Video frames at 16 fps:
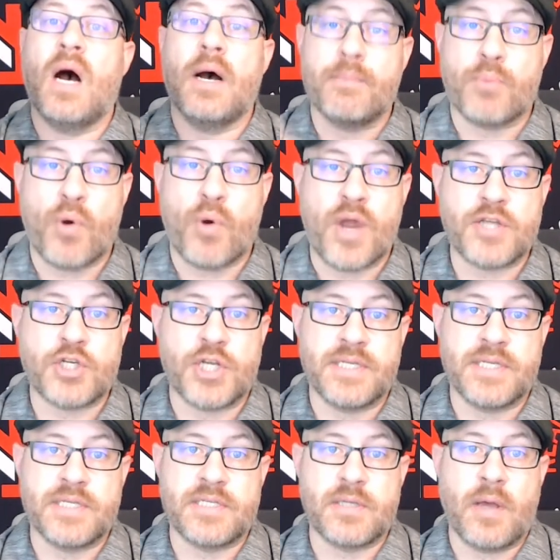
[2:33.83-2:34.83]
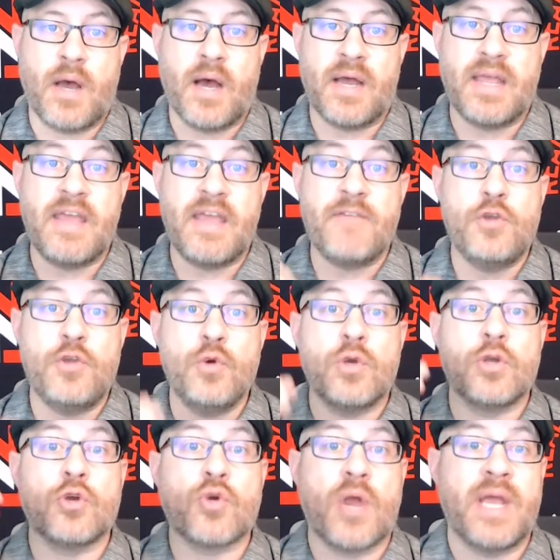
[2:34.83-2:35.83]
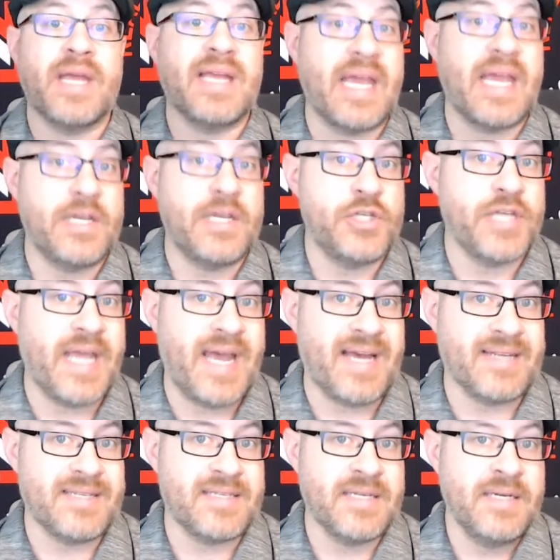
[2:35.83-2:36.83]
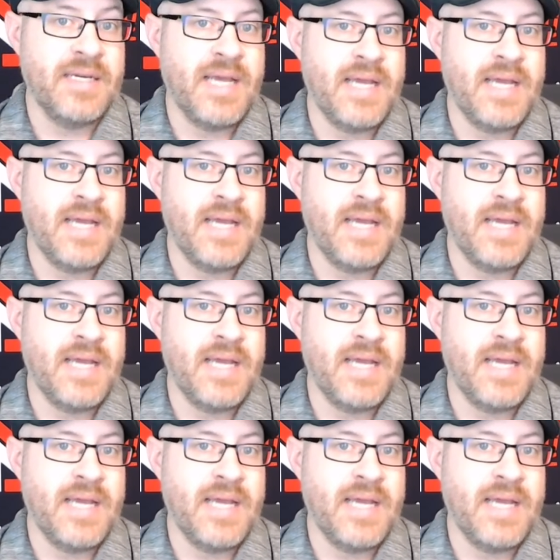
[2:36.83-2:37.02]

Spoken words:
impressions if you can create engaging ads.